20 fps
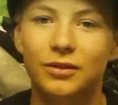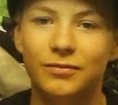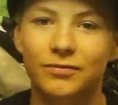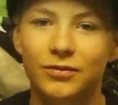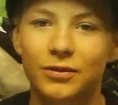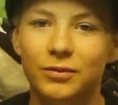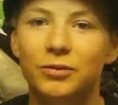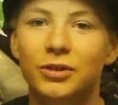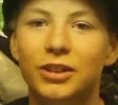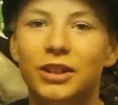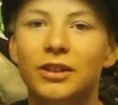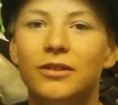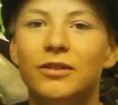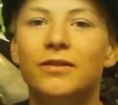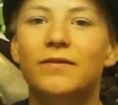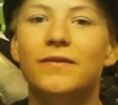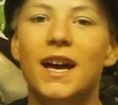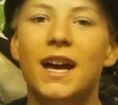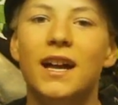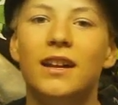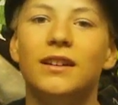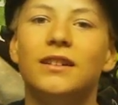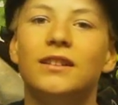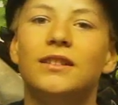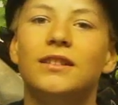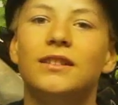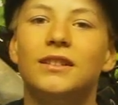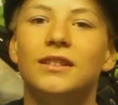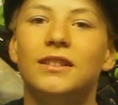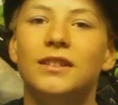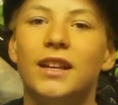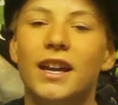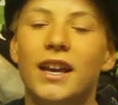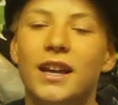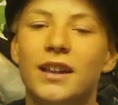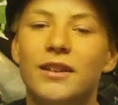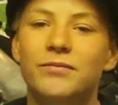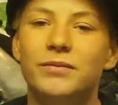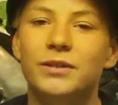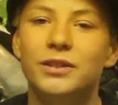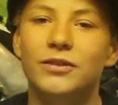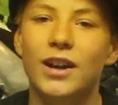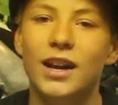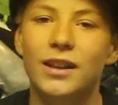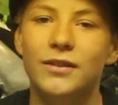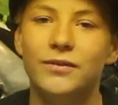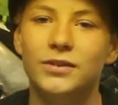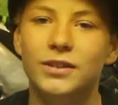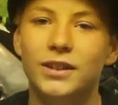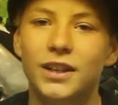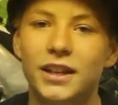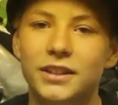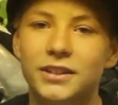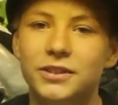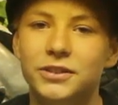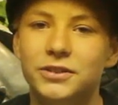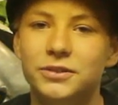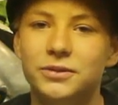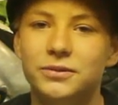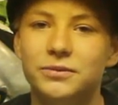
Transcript: I'm from Reno, Nevada, and I've been riding for 9 years.